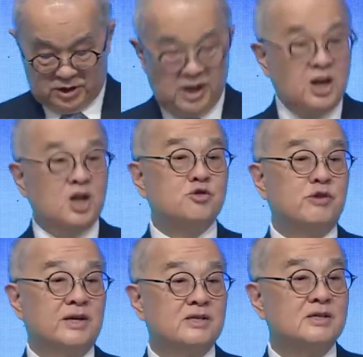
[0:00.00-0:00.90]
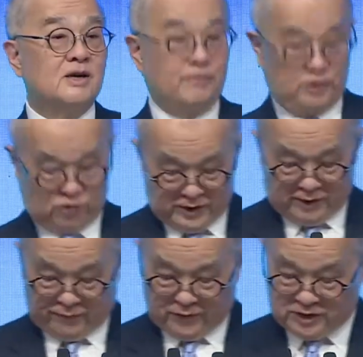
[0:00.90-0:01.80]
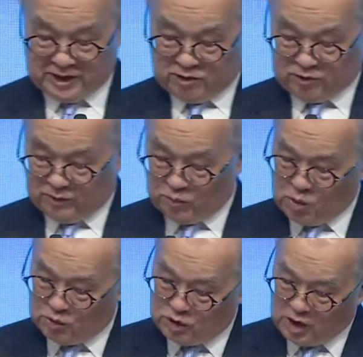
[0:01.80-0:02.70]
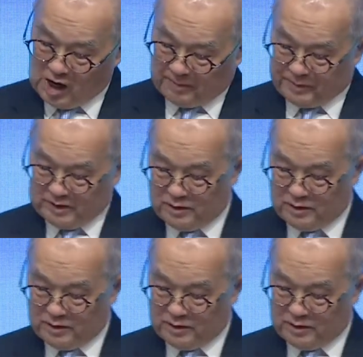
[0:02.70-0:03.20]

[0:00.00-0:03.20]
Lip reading: "The illiterate of the 21st century will not be